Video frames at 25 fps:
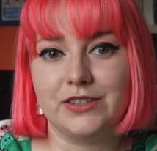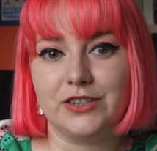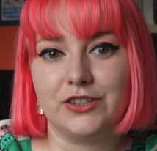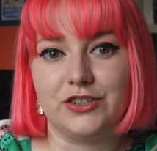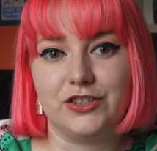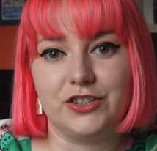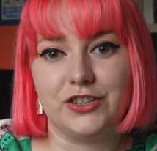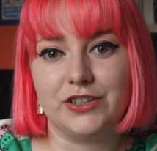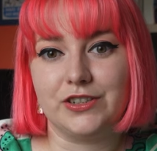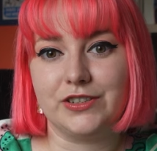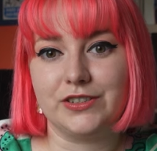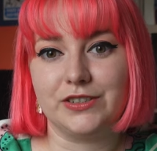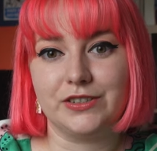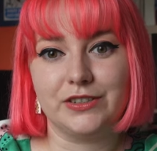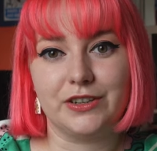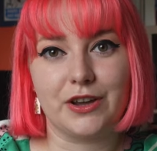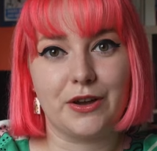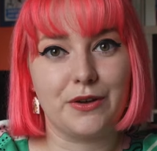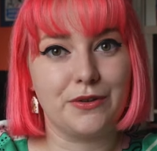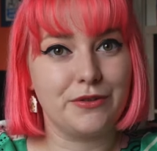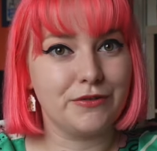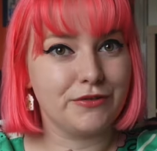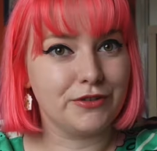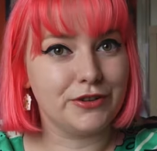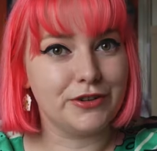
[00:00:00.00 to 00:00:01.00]
to just
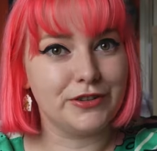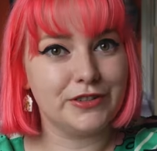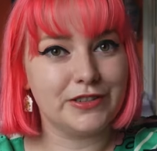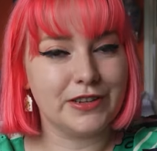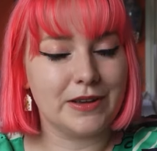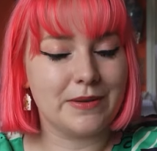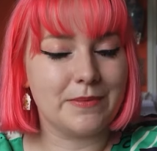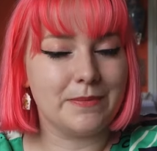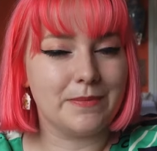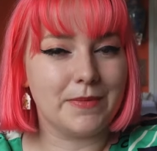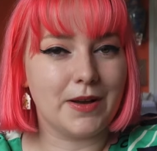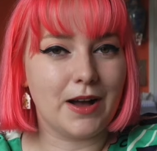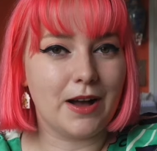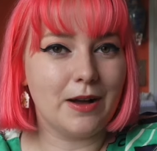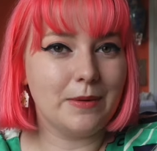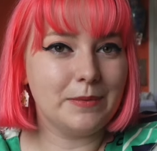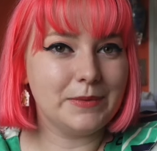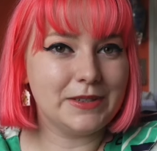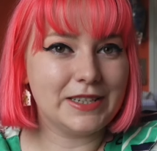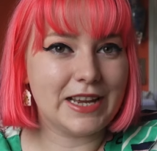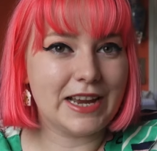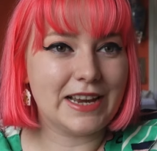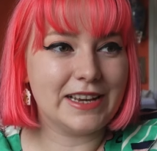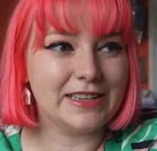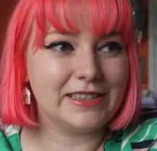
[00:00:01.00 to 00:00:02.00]
go through some
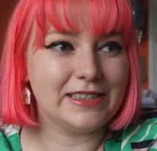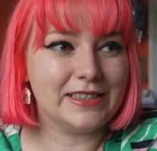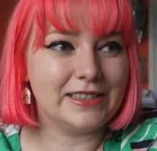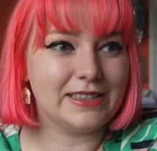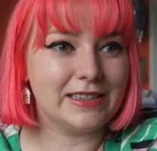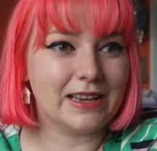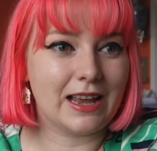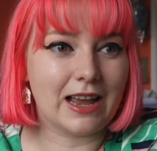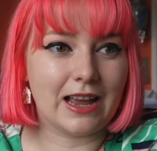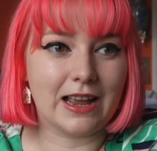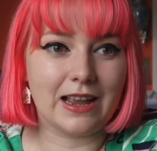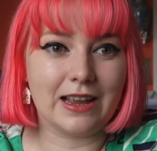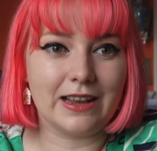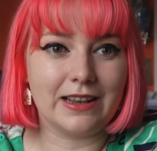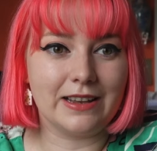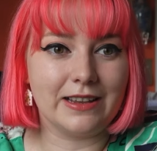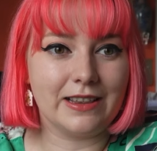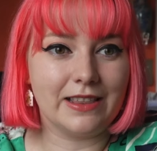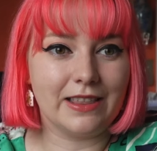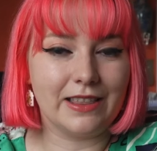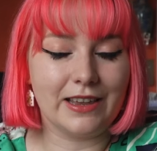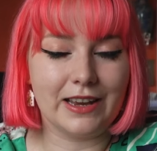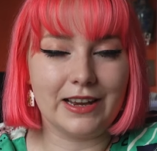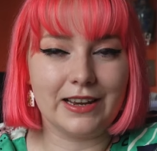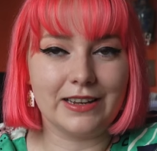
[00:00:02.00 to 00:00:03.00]
updates
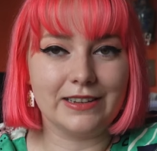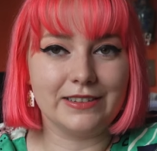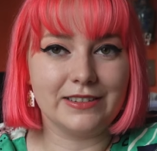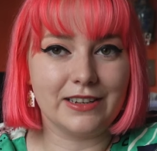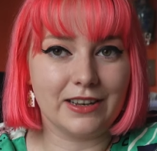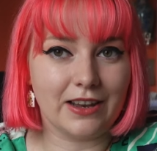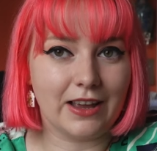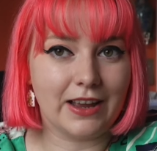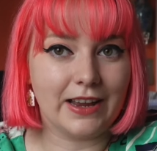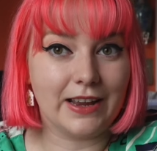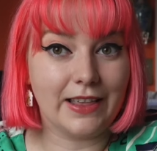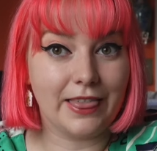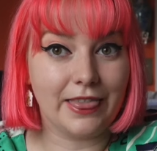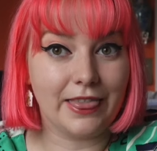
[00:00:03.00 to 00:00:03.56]
and things like